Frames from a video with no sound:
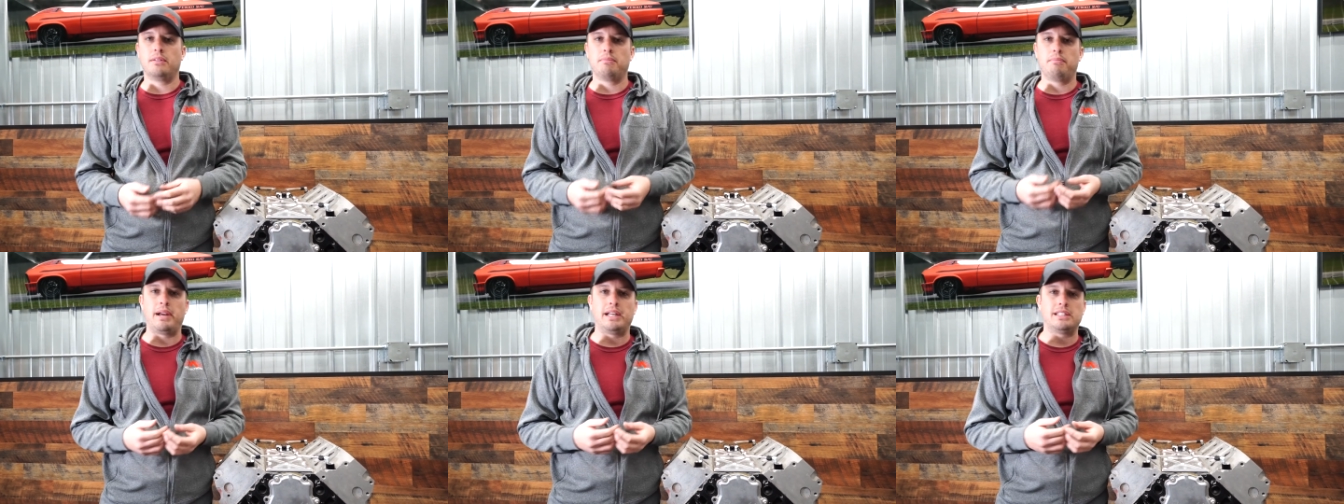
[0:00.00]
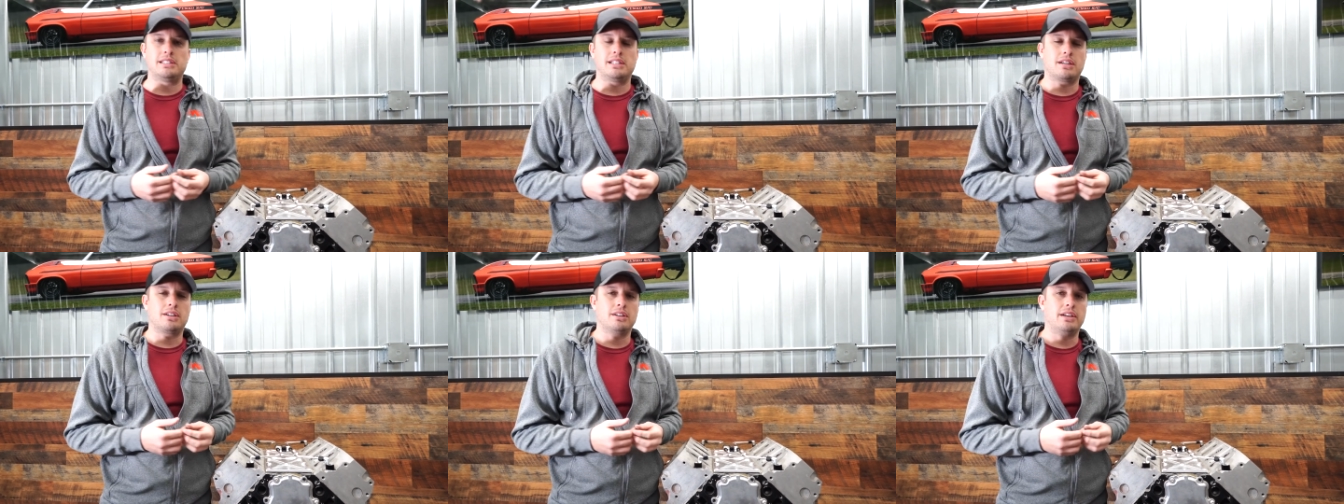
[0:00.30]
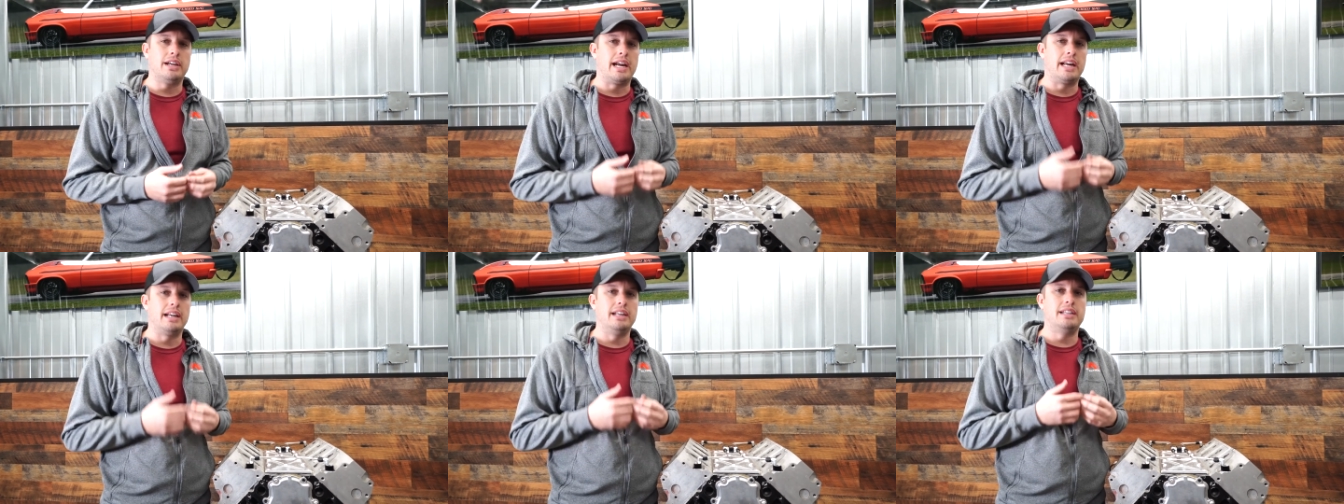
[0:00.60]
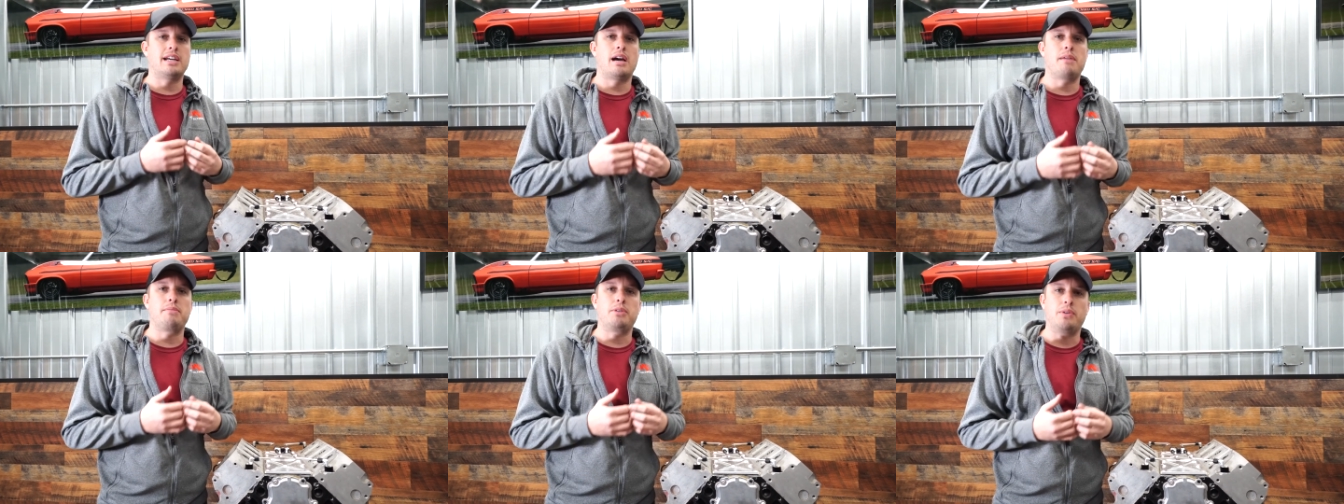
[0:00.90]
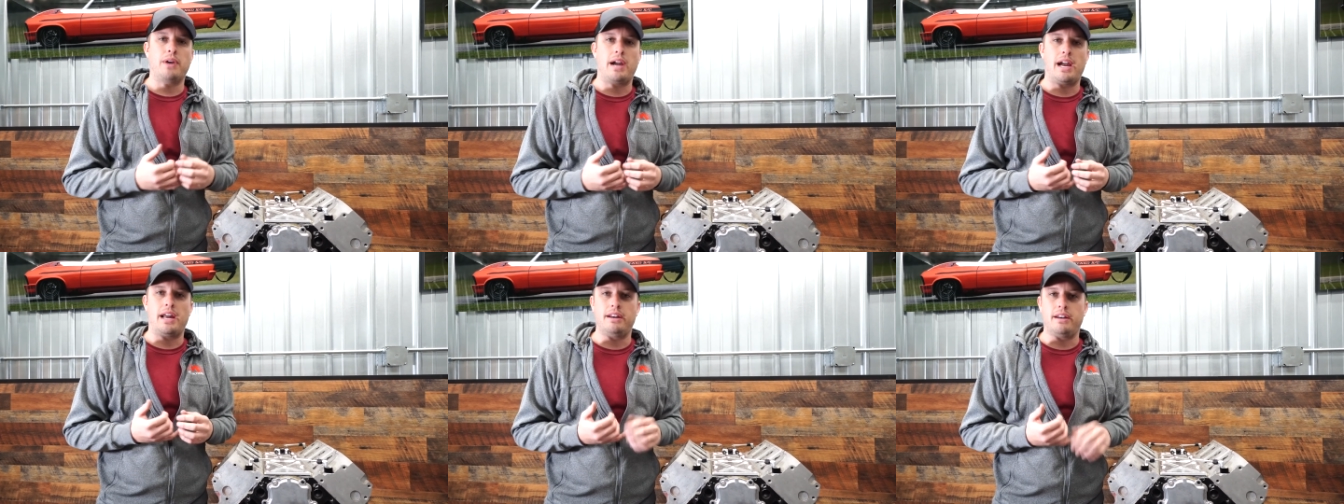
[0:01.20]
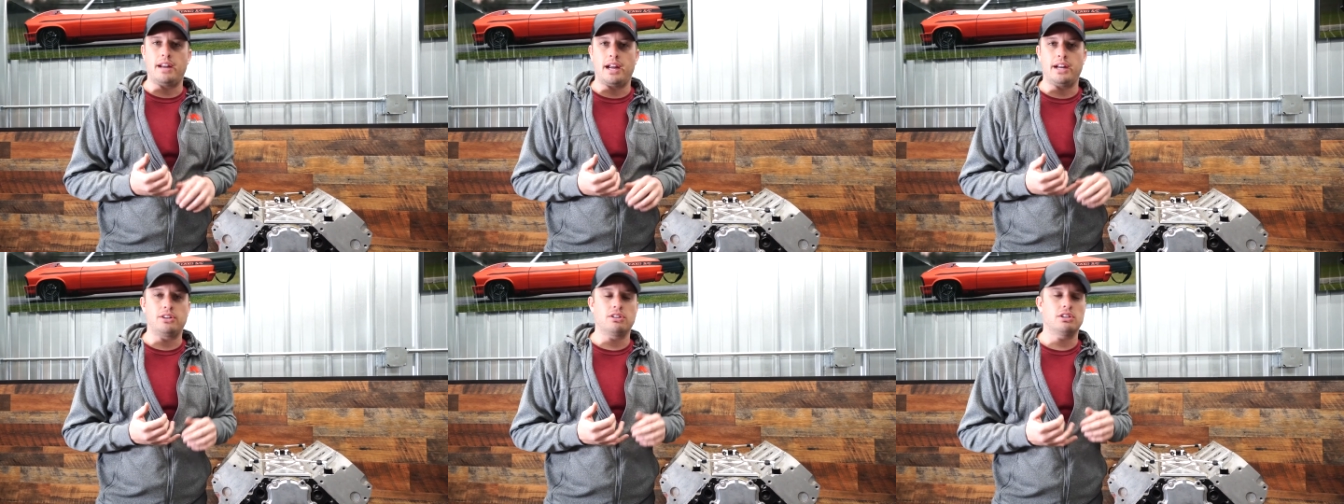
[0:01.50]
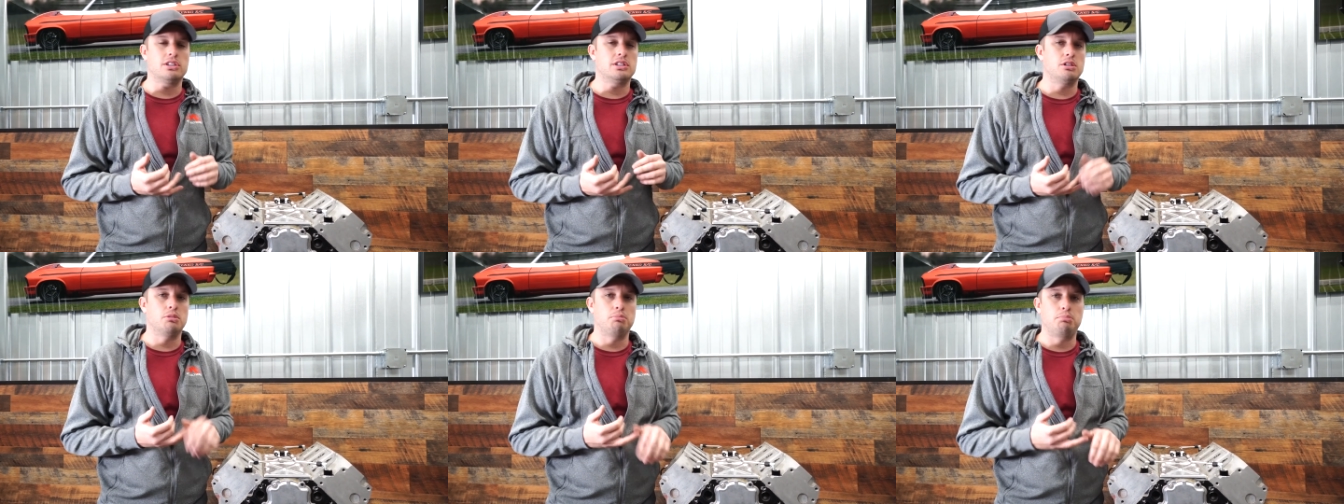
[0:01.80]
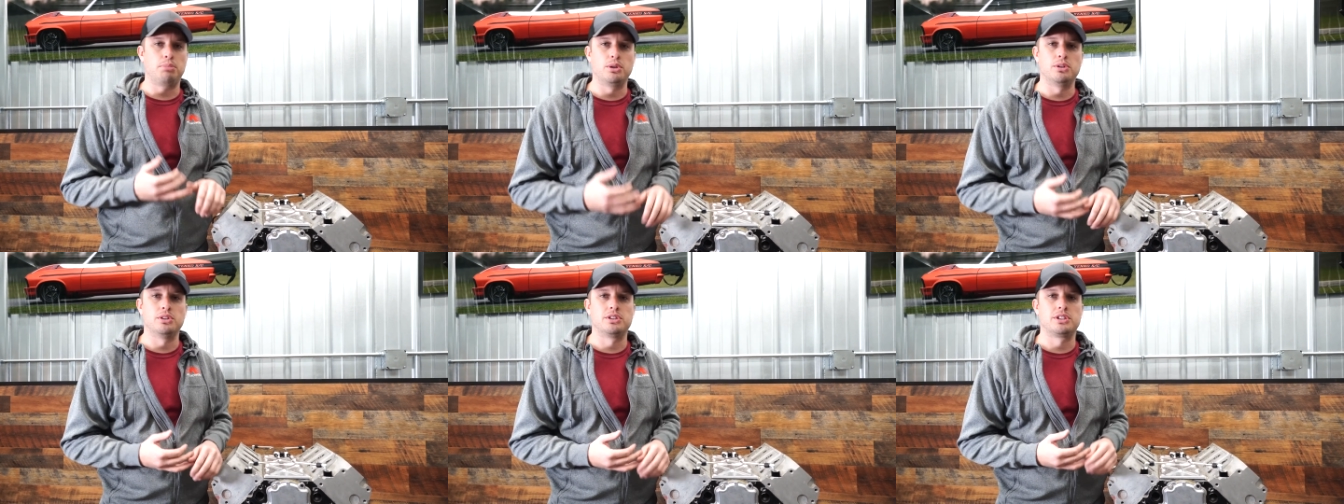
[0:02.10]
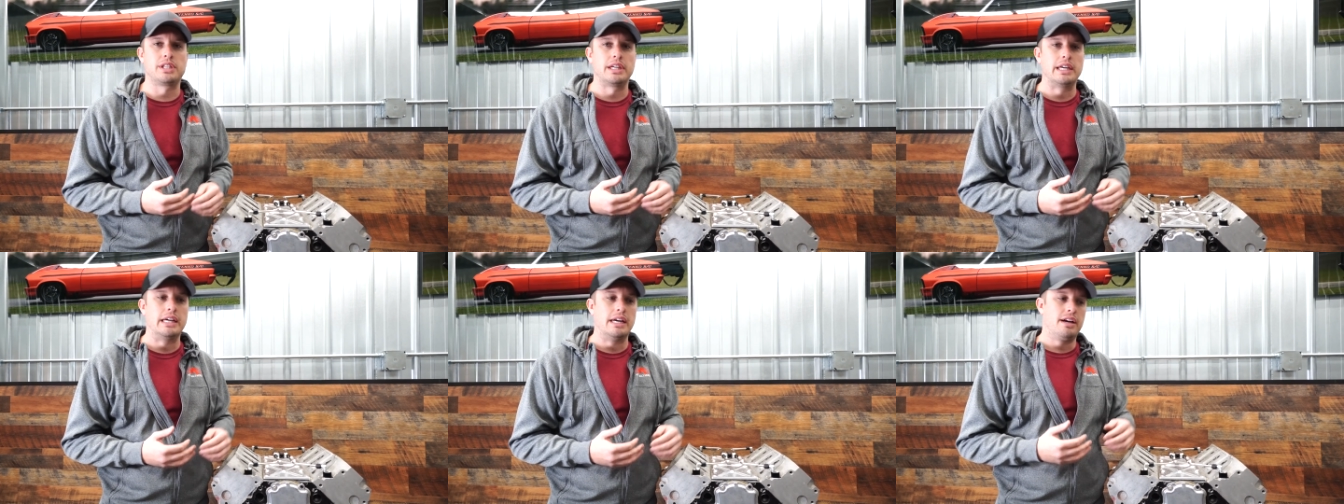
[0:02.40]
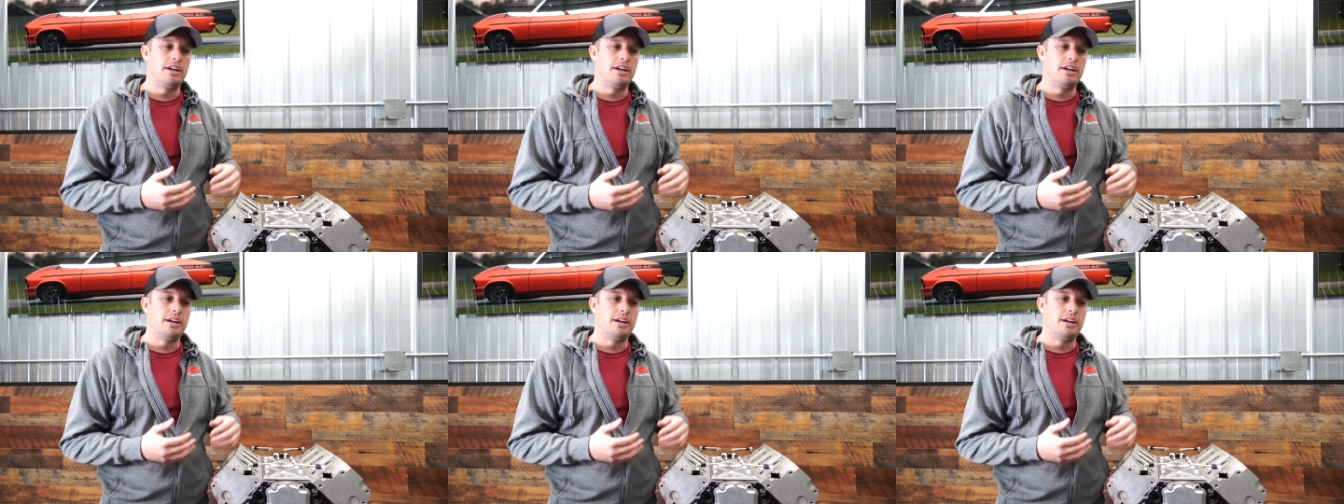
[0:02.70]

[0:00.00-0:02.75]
Basically, anytime you add nitrous or boost,